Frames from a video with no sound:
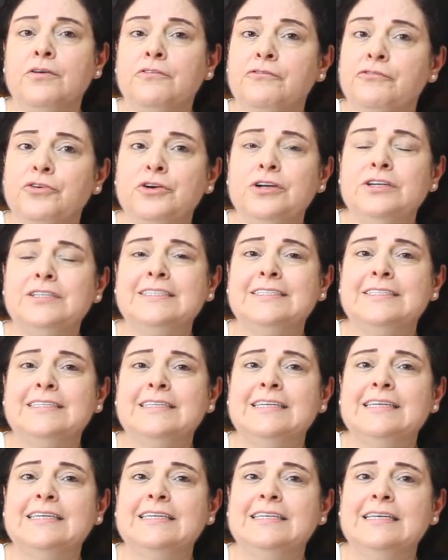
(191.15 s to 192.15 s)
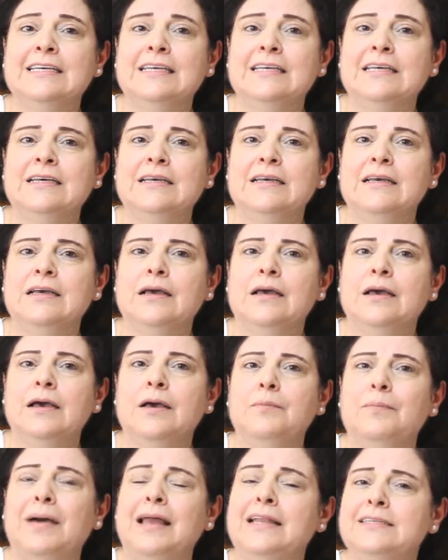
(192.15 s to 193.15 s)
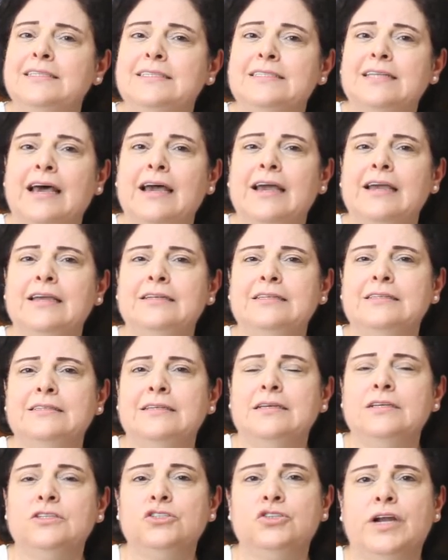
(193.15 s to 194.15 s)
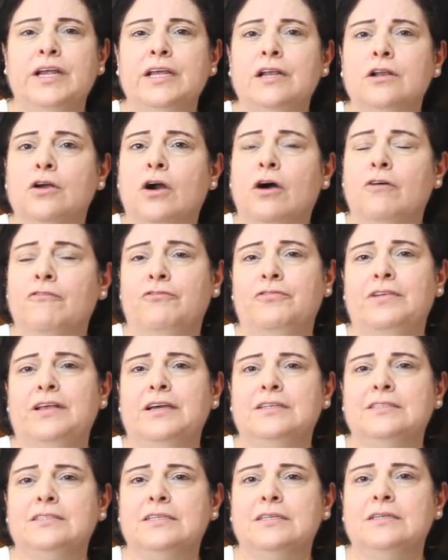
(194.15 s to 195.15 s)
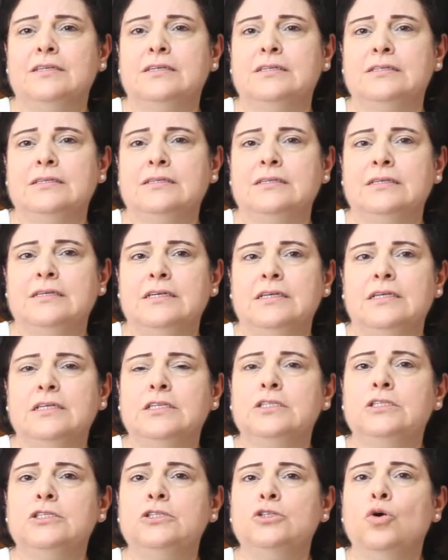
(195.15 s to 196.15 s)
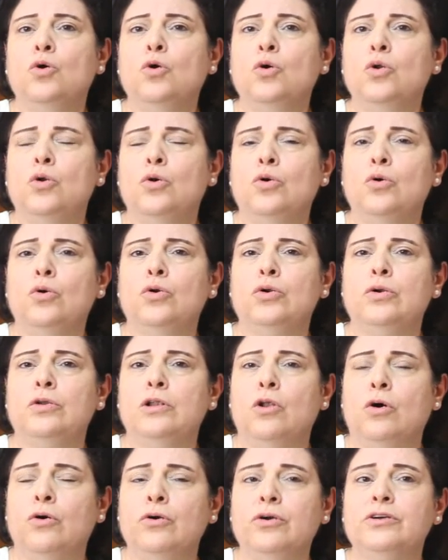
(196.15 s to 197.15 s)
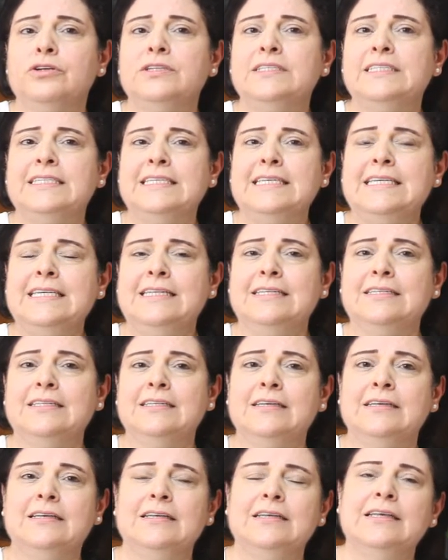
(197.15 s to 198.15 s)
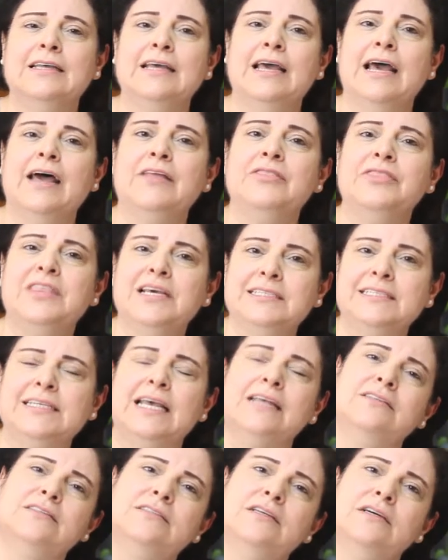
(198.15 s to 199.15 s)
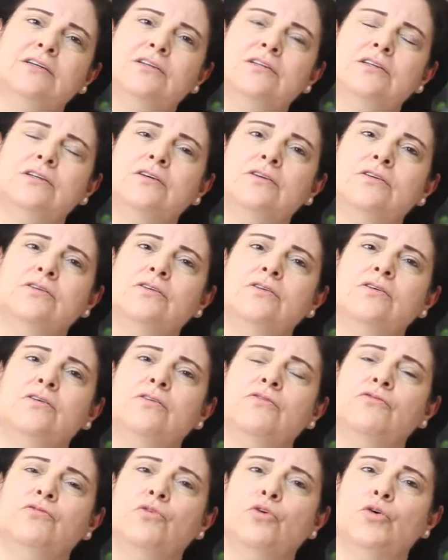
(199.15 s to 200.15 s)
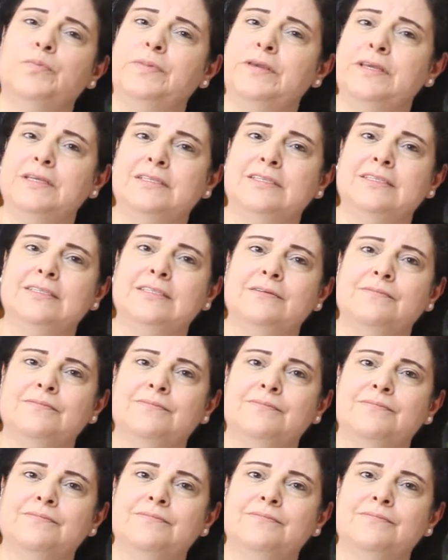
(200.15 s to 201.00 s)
First, Palestine-Israel conflict is no longer seen at the center for peace.